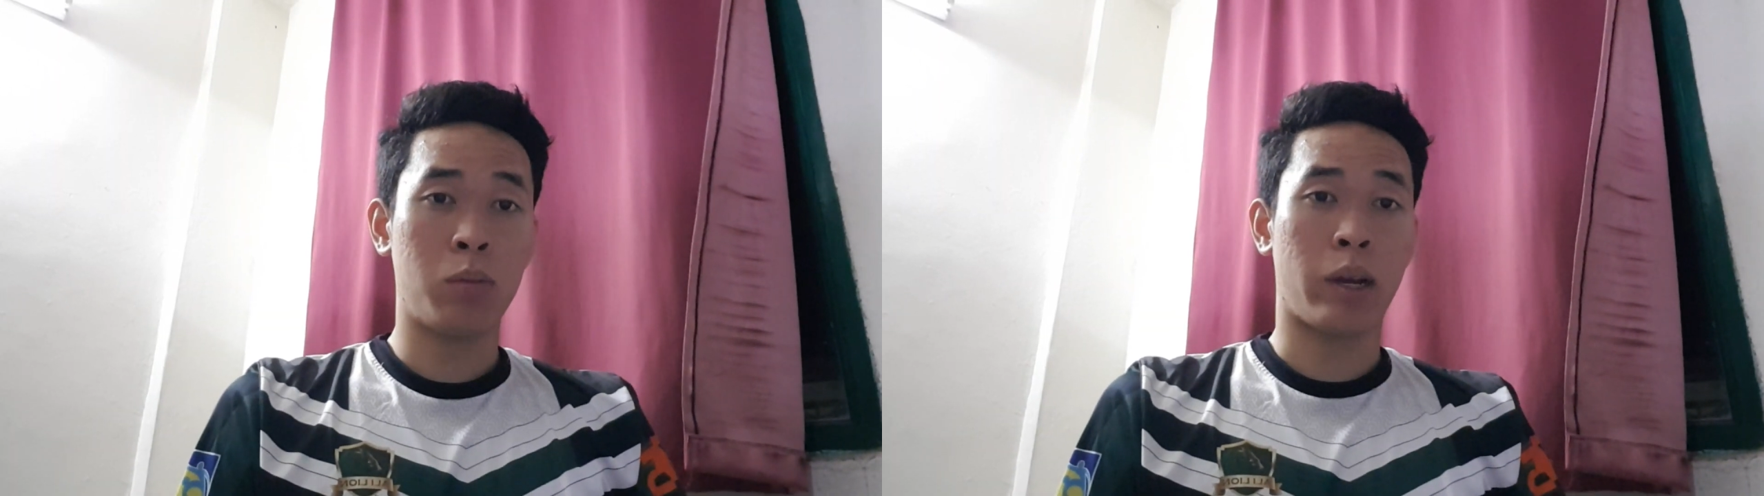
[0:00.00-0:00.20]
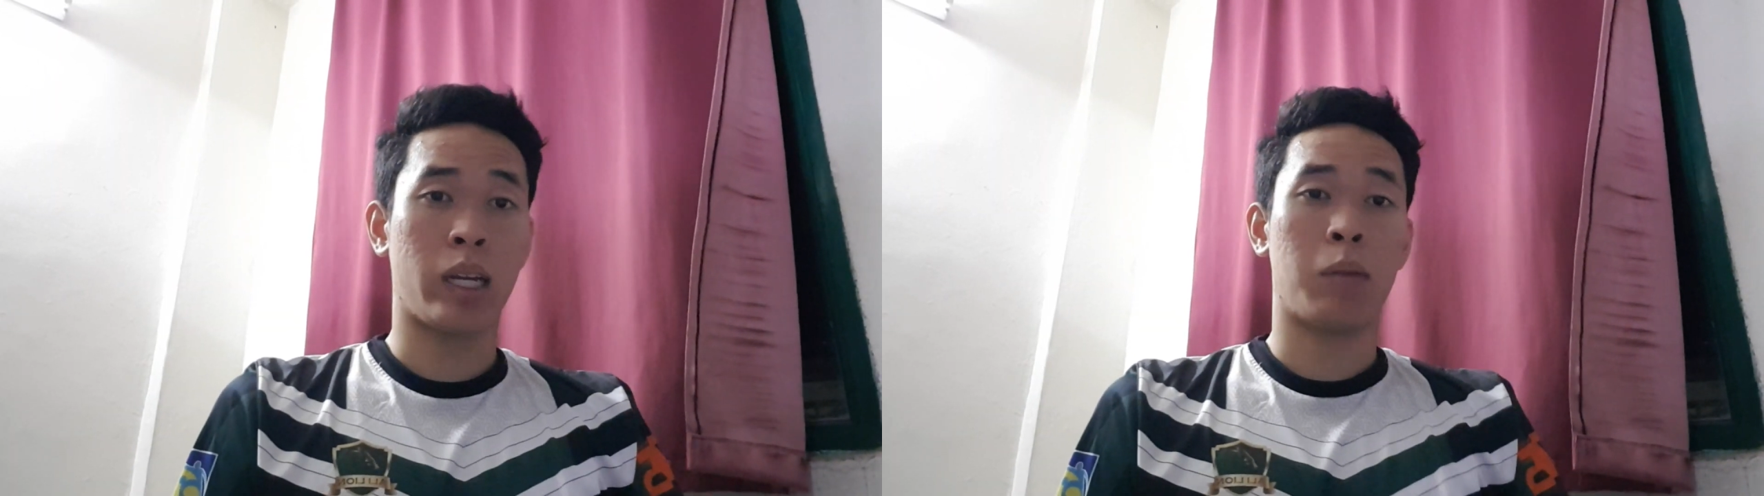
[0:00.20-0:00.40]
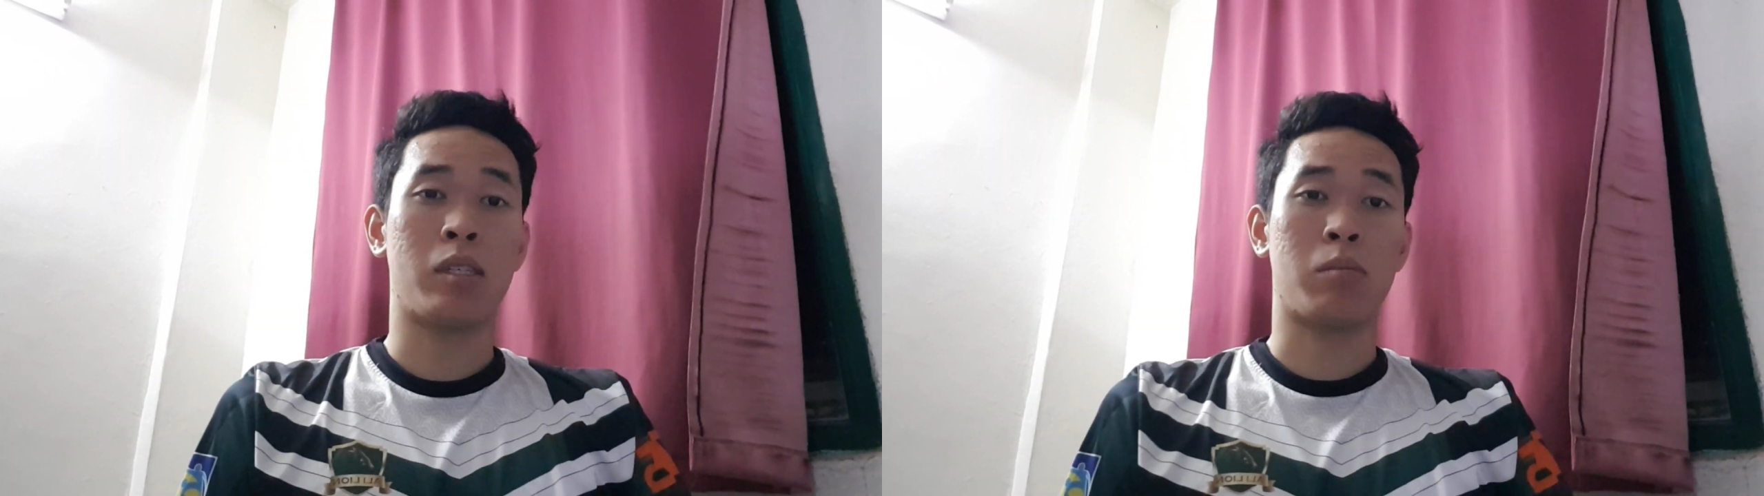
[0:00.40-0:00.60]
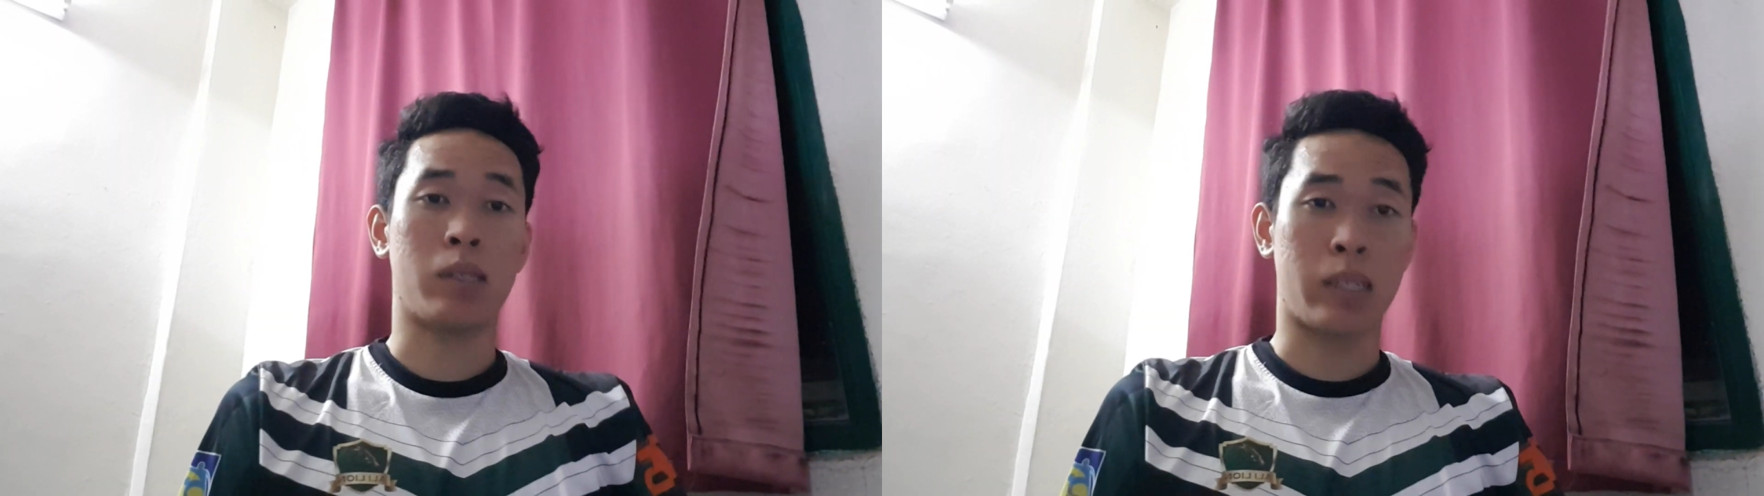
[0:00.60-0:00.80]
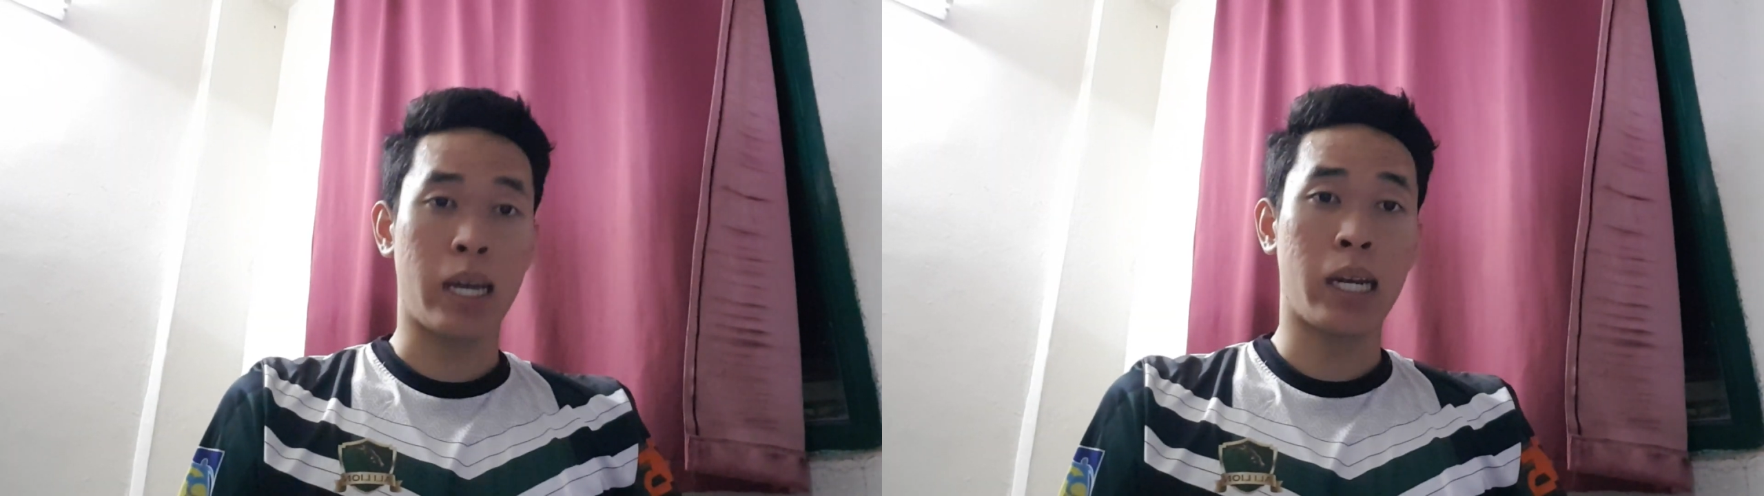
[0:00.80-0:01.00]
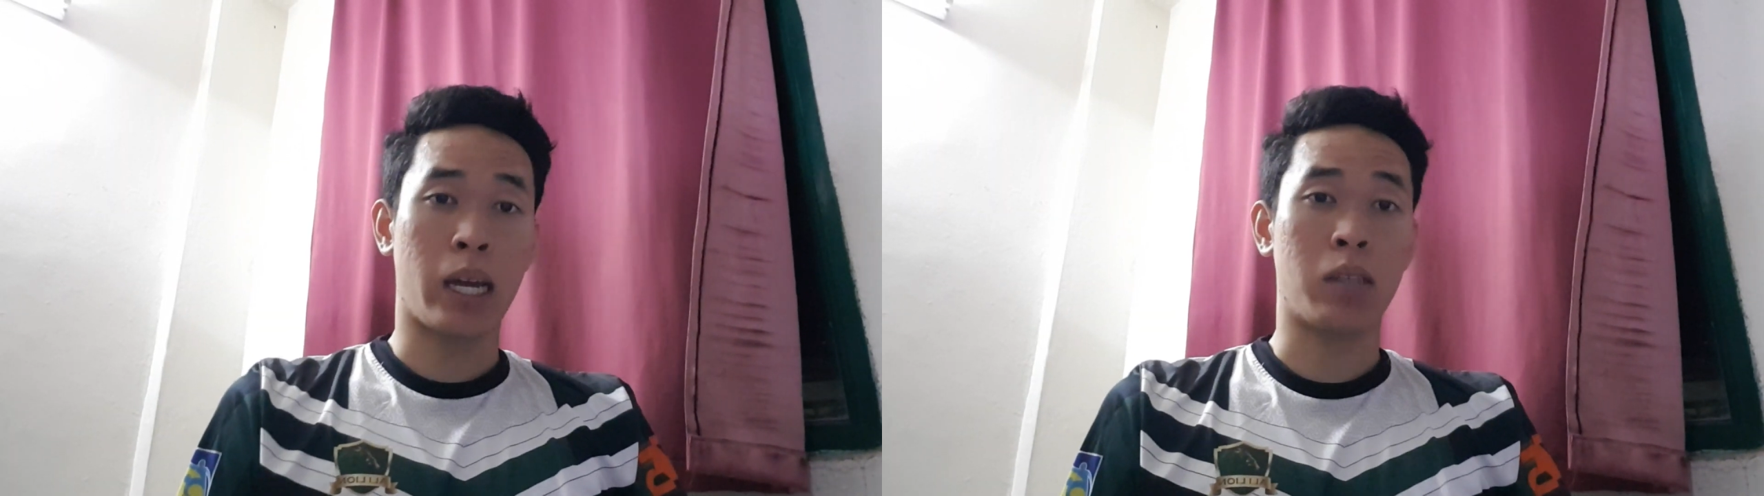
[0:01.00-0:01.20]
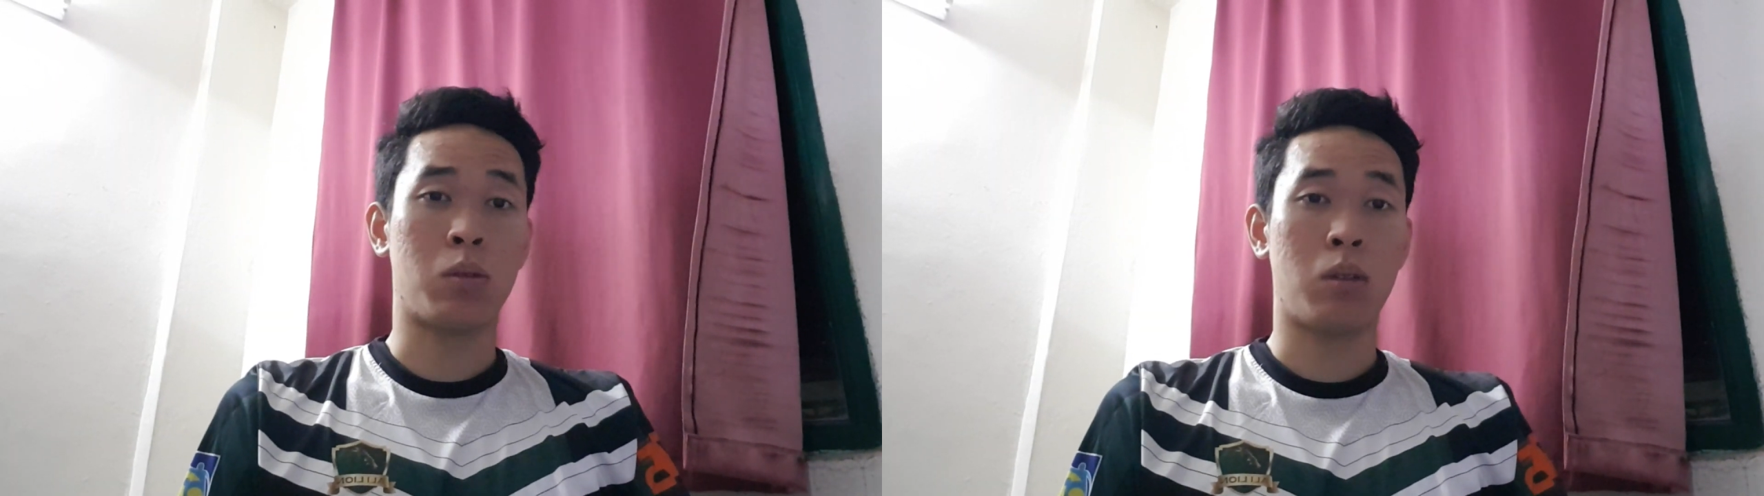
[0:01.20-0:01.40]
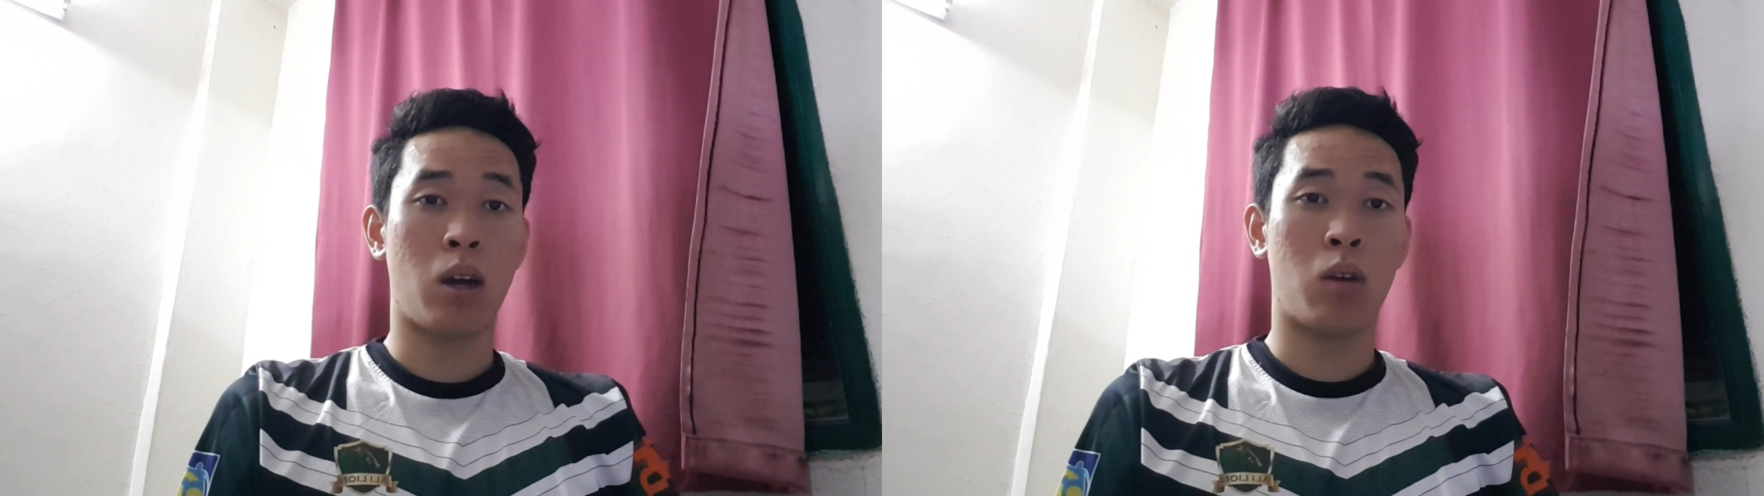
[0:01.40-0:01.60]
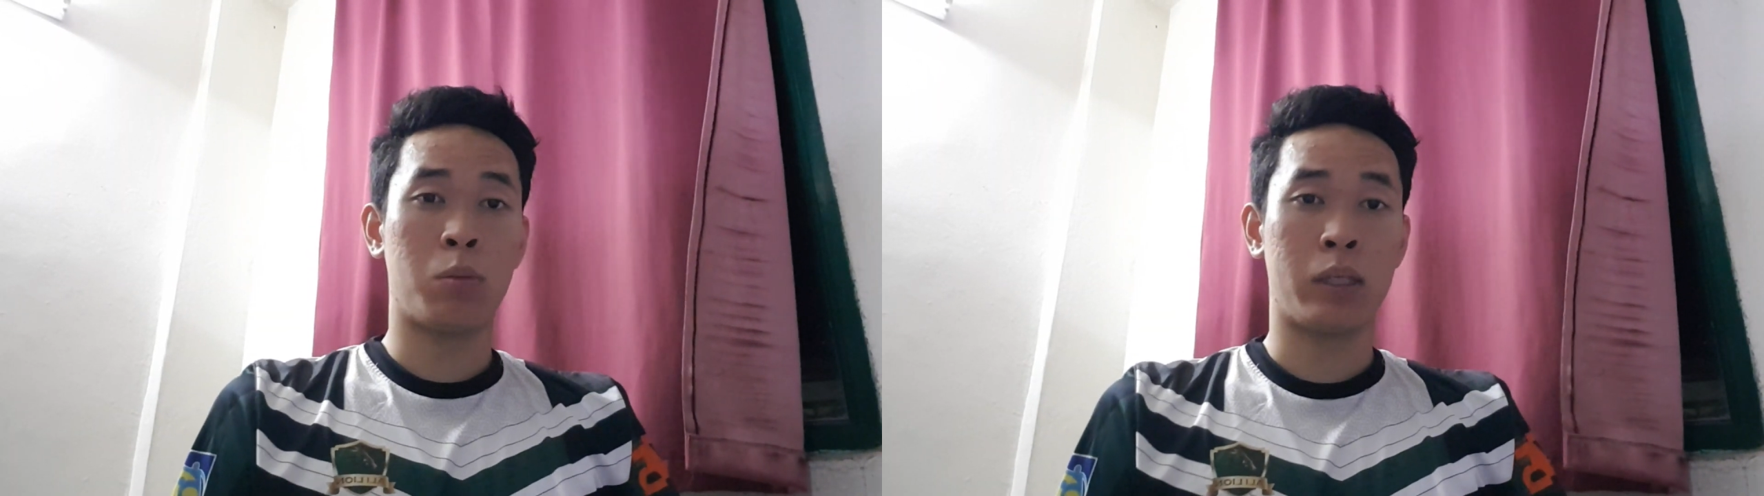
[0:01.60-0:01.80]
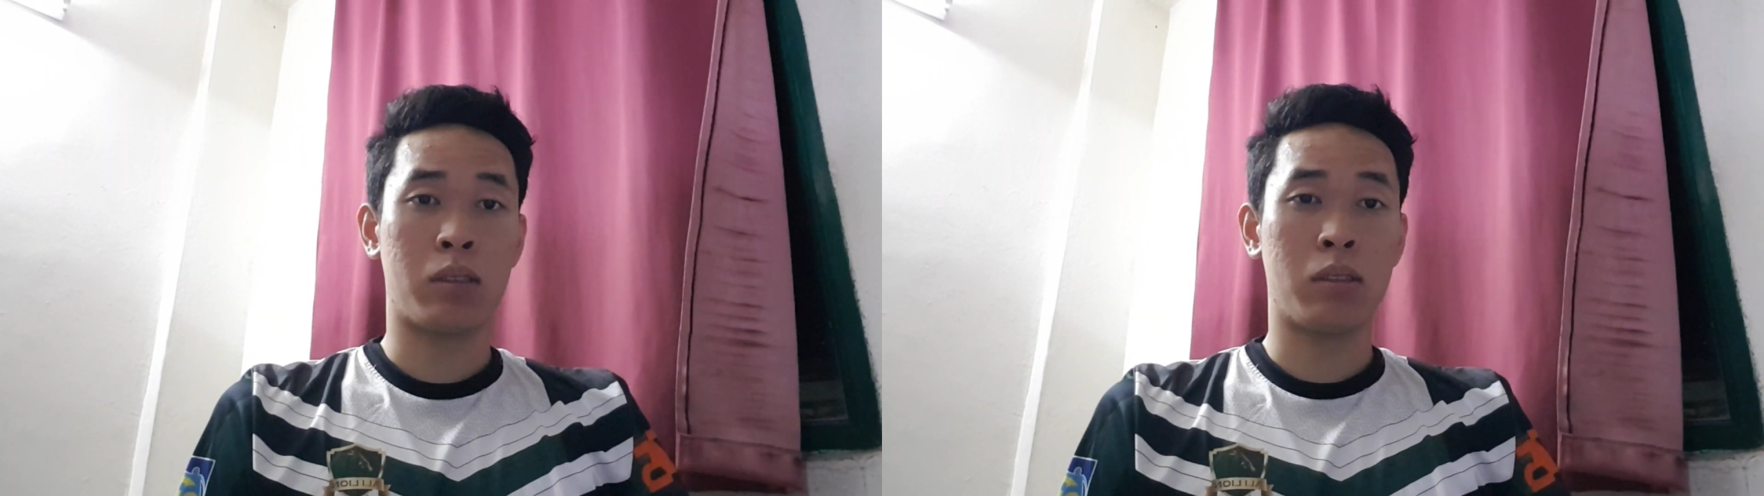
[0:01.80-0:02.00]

My name is Magat, and today I will be